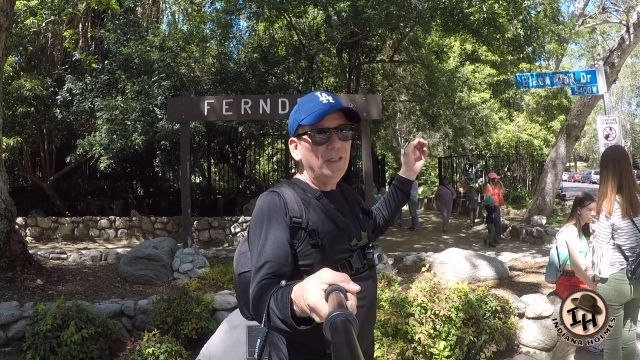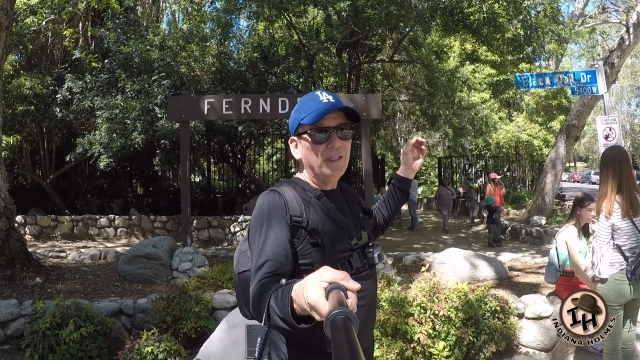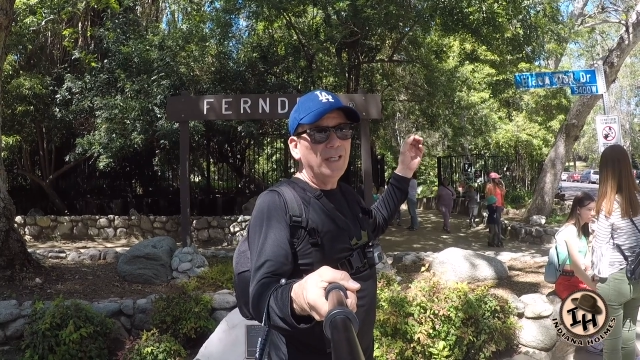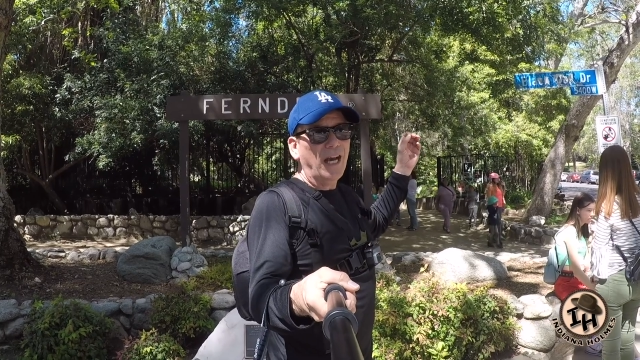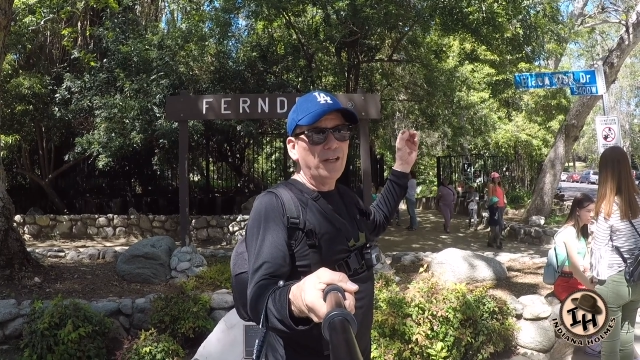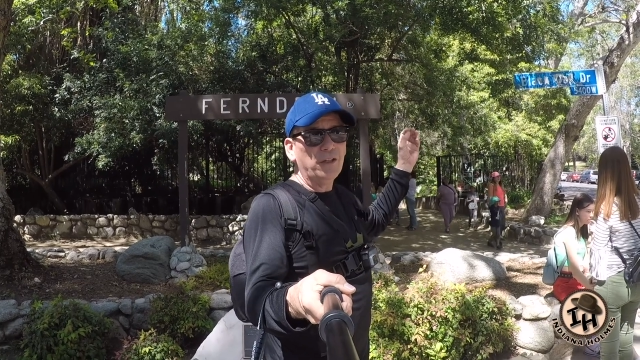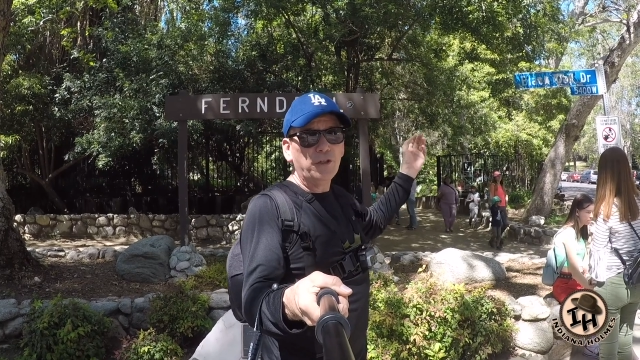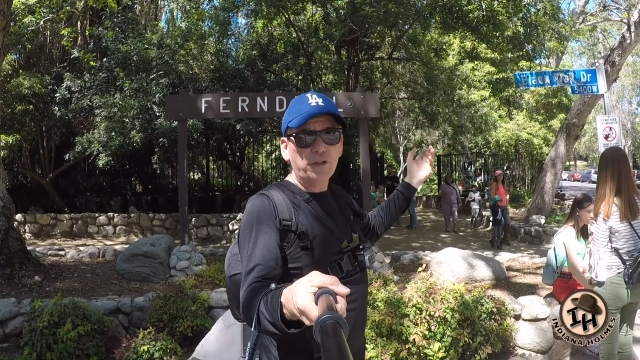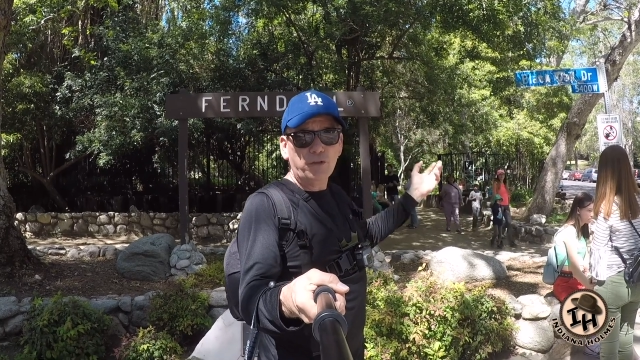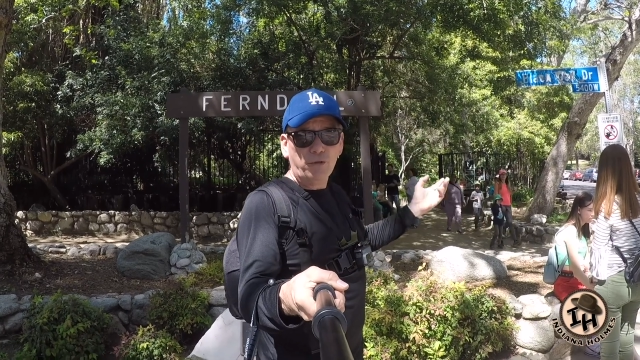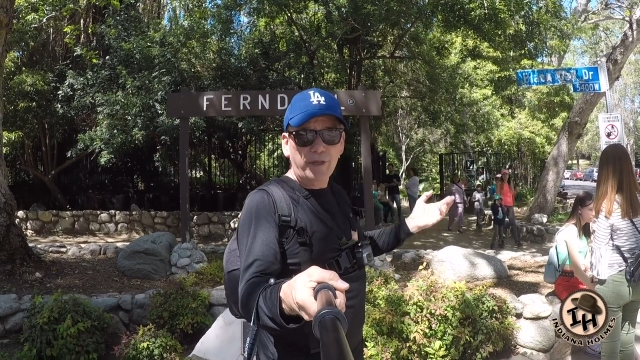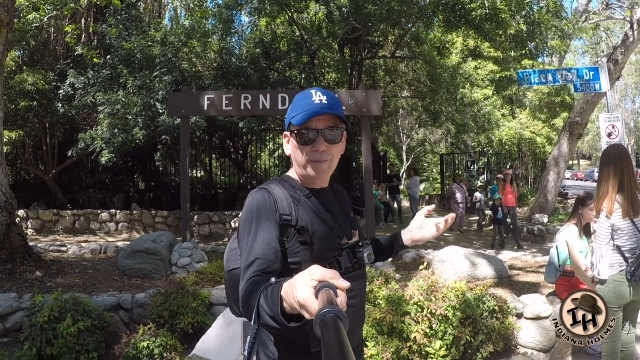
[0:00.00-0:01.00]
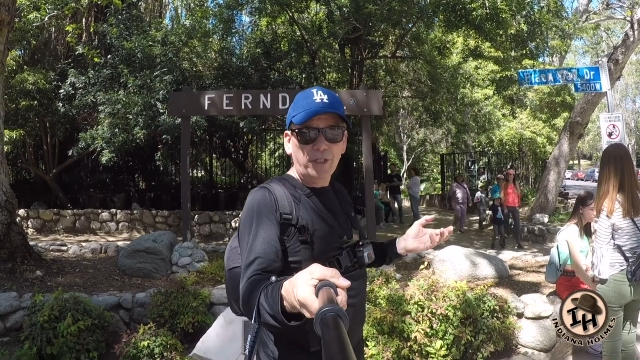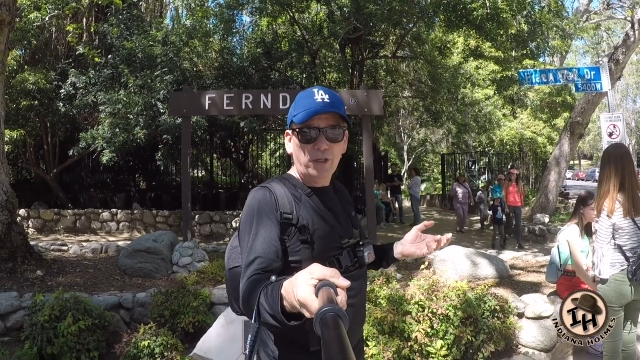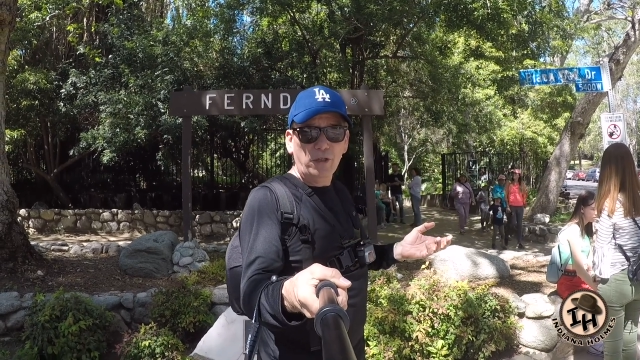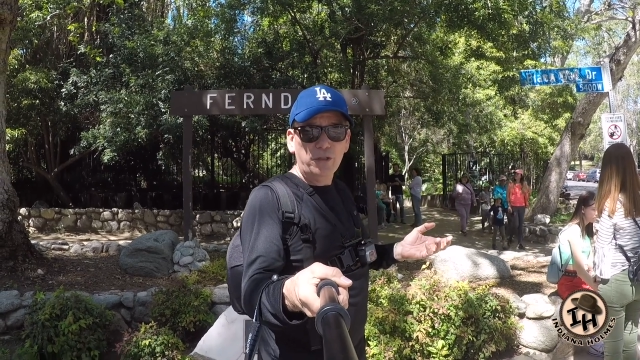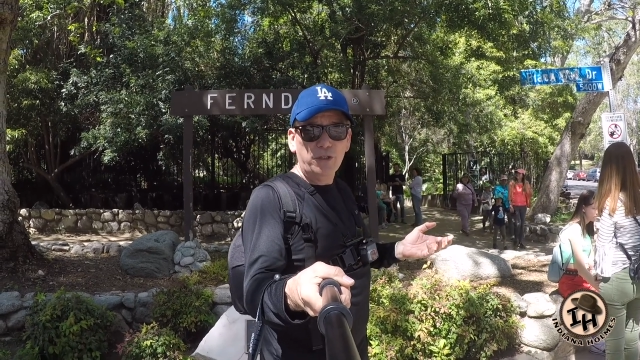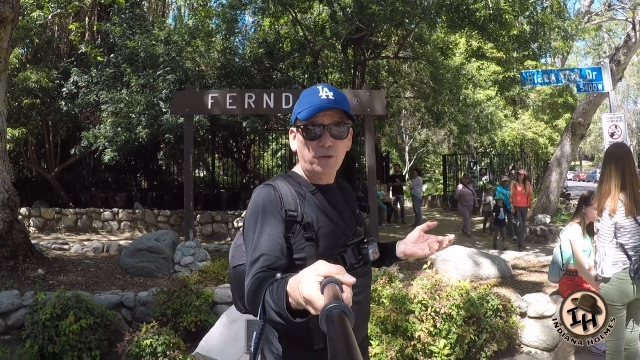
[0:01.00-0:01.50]
got a little stream that
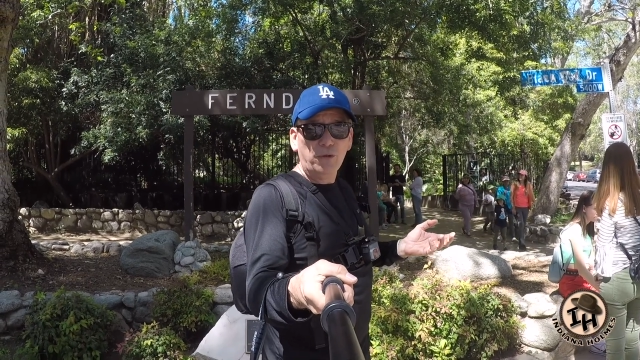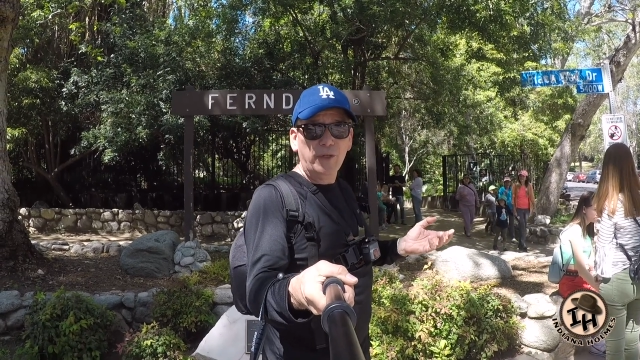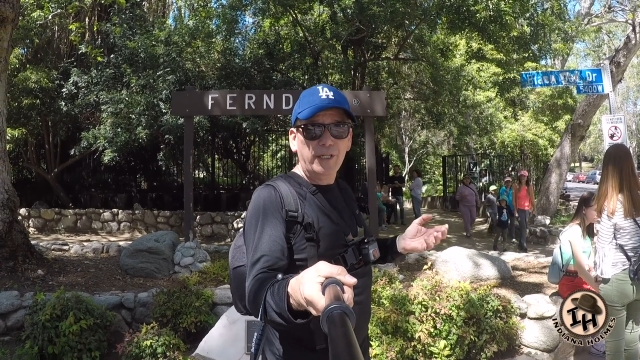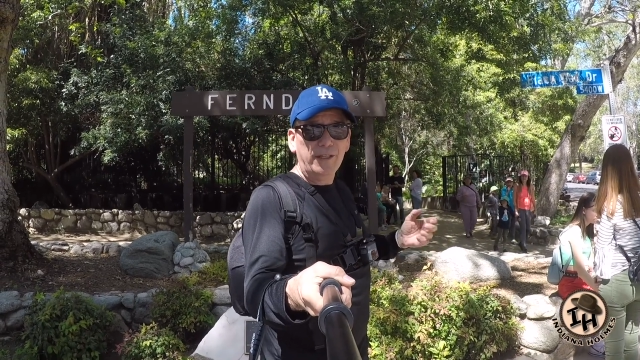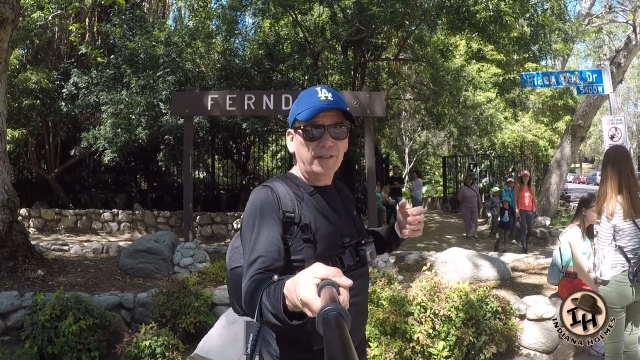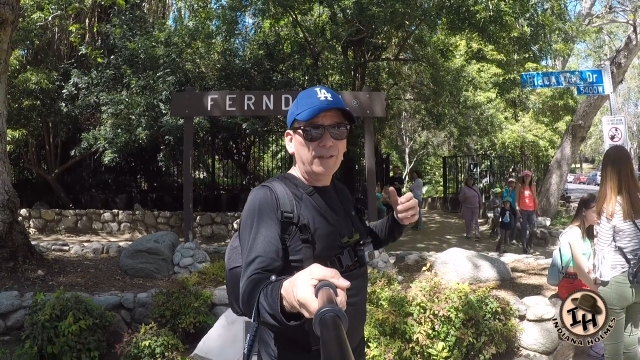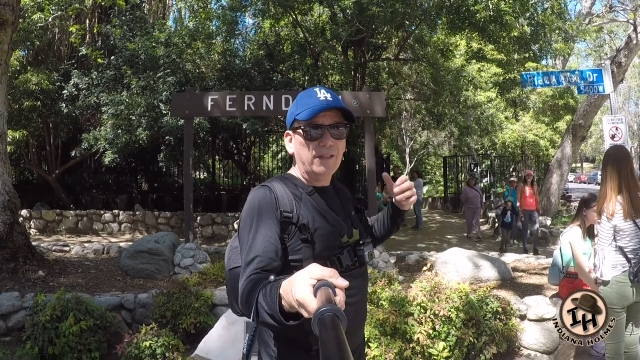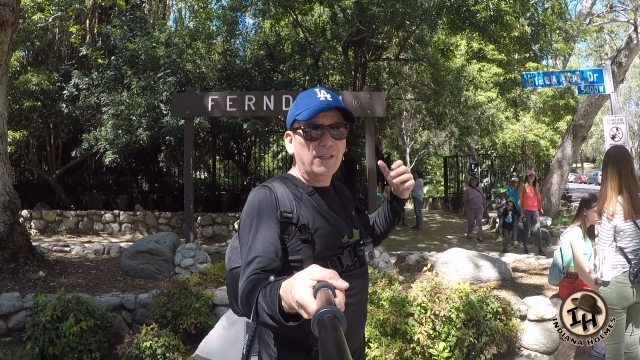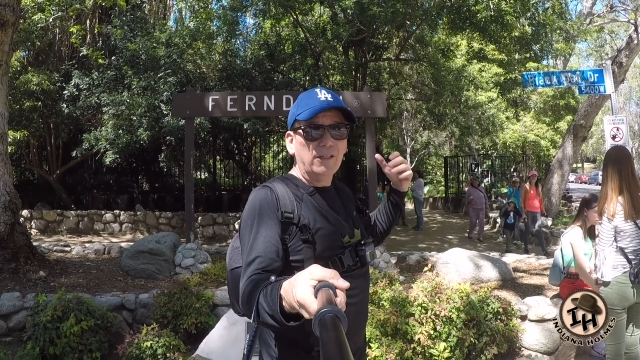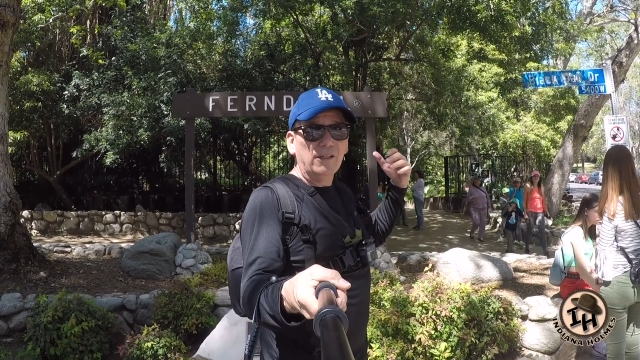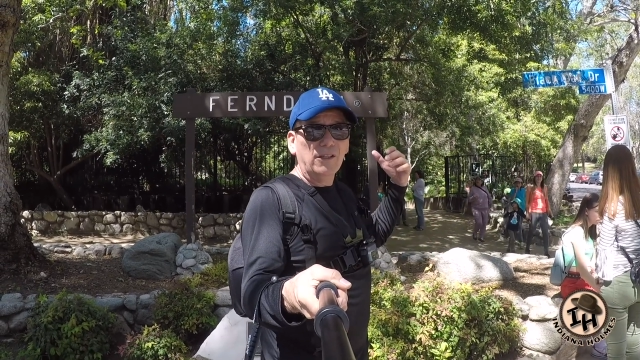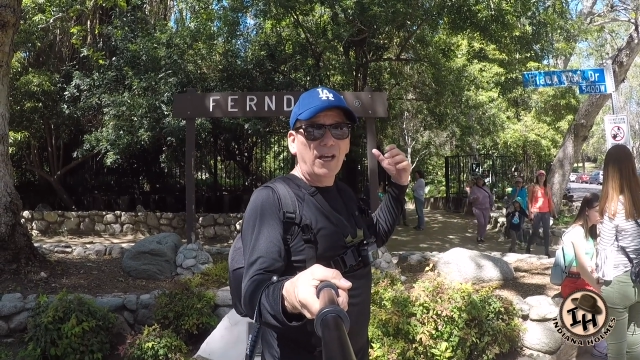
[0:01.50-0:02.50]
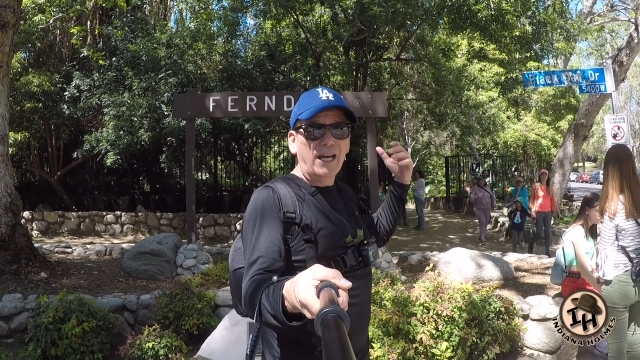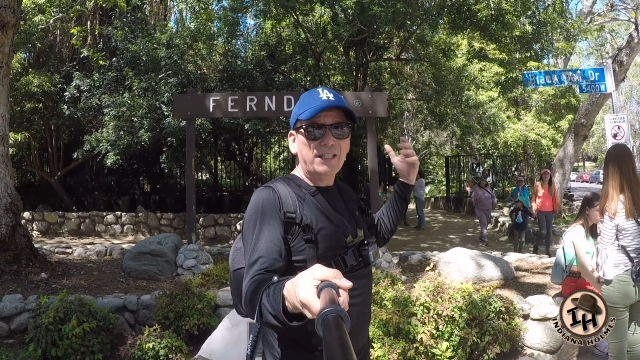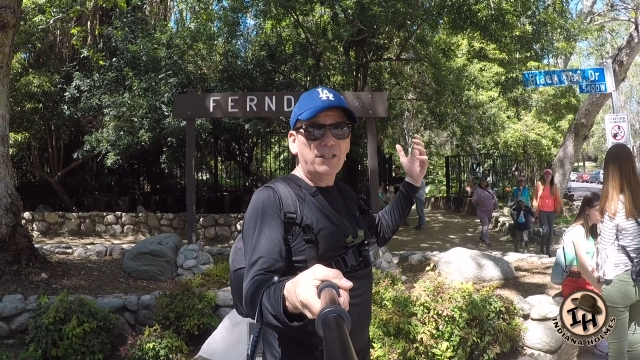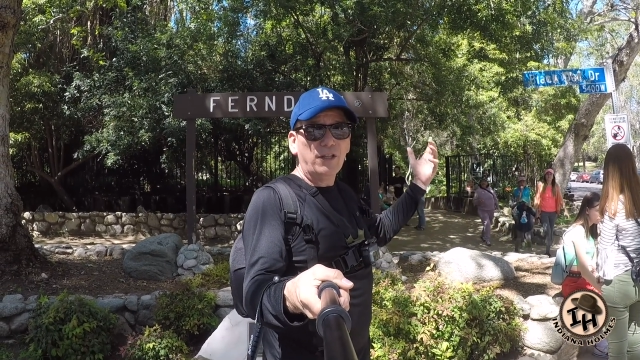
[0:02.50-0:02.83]
goes through it. Lots